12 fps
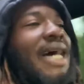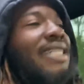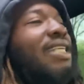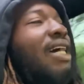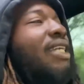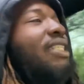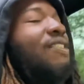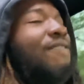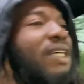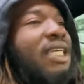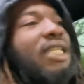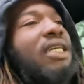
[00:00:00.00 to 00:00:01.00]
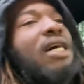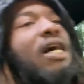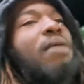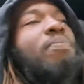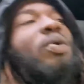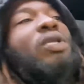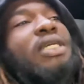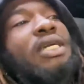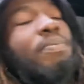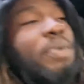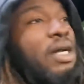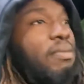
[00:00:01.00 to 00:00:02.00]
saw this fucking car pulling
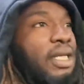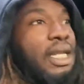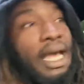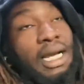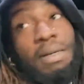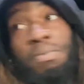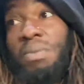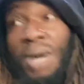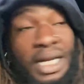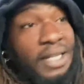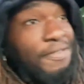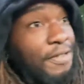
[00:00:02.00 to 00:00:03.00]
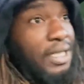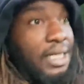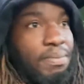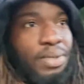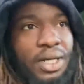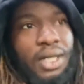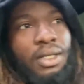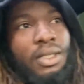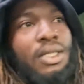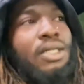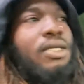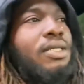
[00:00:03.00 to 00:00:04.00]
up on me like a motherfucker, bro.
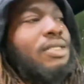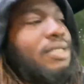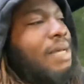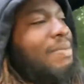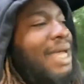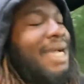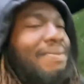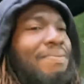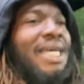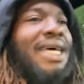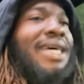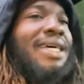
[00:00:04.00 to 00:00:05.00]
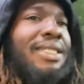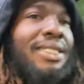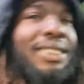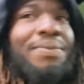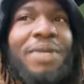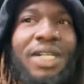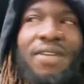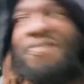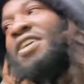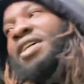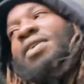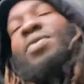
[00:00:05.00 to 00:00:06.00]
So I'm like, man, this
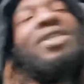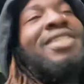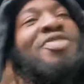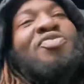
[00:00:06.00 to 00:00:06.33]
motherfucker wanna